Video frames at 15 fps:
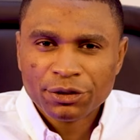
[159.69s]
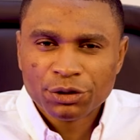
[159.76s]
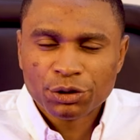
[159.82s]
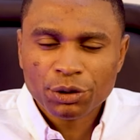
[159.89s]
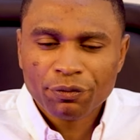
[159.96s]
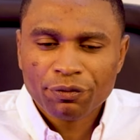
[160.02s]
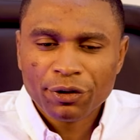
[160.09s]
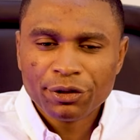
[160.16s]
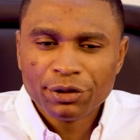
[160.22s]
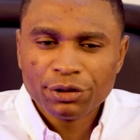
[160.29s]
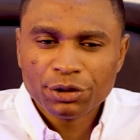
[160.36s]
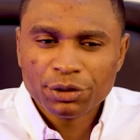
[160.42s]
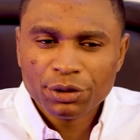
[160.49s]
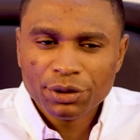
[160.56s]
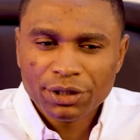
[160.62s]
So for you
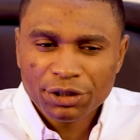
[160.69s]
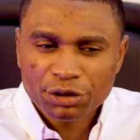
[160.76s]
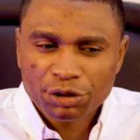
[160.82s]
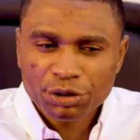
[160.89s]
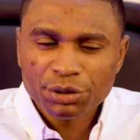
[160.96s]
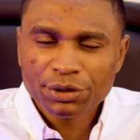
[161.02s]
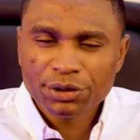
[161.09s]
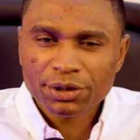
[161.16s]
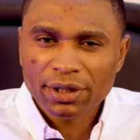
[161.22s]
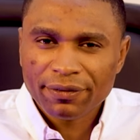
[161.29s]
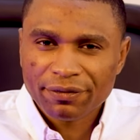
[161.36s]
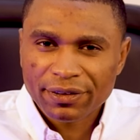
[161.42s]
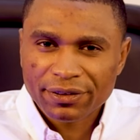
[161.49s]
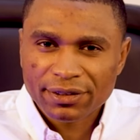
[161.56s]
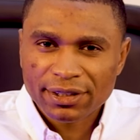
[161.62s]
to know the truth
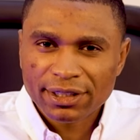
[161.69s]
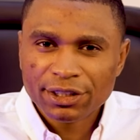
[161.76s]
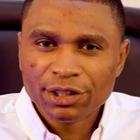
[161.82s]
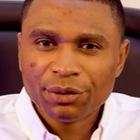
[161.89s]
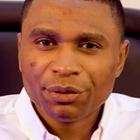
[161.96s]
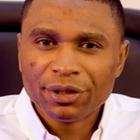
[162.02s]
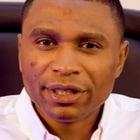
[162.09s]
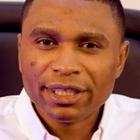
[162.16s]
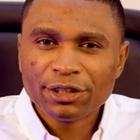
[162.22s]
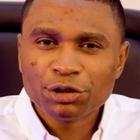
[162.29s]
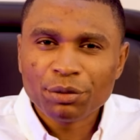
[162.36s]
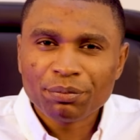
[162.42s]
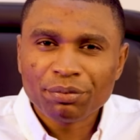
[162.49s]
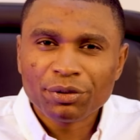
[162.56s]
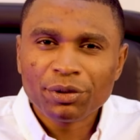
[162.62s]
of a thing, you will need
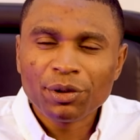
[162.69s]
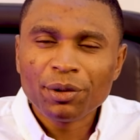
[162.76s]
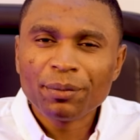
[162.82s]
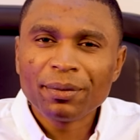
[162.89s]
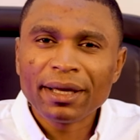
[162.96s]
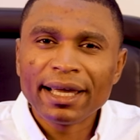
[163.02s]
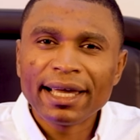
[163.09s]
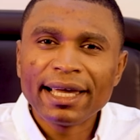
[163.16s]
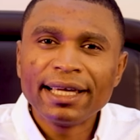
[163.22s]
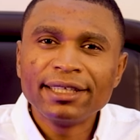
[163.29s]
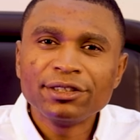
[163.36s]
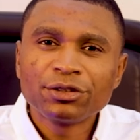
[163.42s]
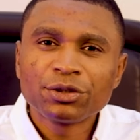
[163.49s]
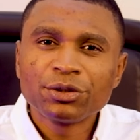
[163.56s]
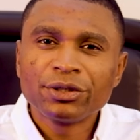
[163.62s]
to probe
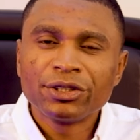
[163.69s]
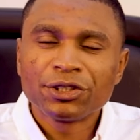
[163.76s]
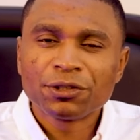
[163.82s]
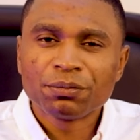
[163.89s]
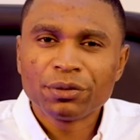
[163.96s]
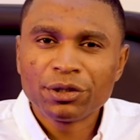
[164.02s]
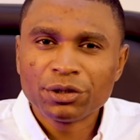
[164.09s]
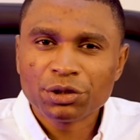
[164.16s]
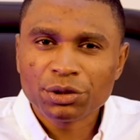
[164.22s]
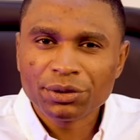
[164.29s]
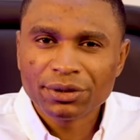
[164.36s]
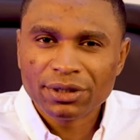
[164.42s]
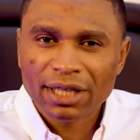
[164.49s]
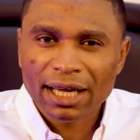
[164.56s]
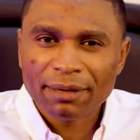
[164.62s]
into the
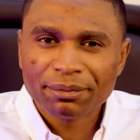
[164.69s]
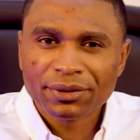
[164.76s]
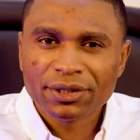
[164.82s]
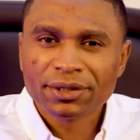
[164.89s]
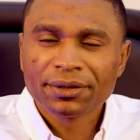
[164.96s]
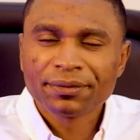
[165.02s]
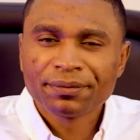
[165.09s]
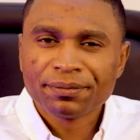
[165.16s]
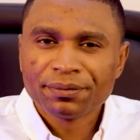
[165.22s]
spiritual depths